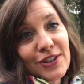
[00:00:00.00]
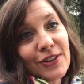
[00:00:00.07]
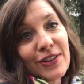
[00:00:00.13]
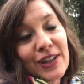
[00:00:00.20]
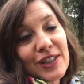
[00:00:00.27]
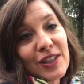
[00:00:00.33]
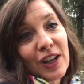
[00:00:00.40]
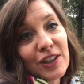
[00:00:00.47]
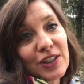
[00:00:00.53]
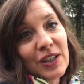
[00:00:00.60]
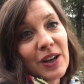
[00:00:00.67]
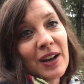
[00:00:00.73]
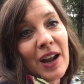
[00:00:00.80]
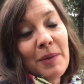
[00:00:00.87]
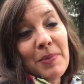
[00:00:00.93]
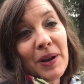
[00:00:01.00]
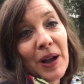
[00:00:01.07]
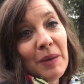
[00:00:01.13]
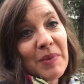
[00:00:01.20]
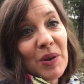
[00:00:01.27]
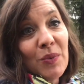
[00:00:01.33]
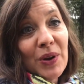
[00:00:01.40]
So that's actually an
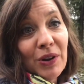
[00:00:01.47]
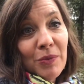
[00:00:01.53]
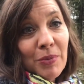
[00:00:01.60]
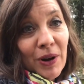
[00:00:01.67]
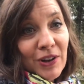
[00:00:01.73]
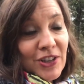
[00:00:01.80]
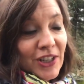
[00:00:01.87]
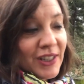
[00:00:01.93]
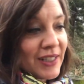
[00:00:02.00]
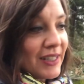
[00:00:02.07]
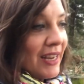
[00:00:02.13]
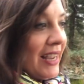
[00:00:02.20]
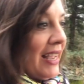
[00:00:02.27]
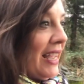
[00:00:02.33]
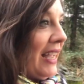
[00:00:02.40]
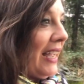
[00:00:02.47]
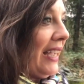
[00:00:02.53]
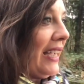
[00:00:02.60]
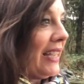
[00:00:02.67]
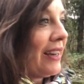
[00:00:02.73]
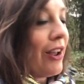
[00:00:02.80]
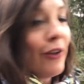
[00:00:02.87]
up-and-coming winter project,
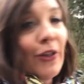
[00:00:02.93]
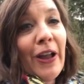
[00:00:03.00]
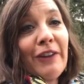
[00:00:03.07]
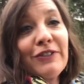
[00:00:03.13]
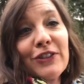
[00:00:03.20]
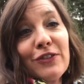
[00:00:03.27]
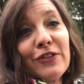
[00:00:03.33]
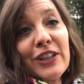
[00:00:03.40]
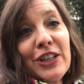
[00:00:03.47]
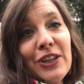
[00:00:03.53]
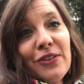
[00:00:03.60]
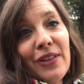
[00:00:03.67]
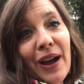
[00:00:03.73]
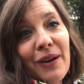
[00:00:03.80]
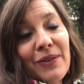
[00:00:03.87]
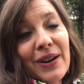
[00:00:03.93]
and I'll have to video that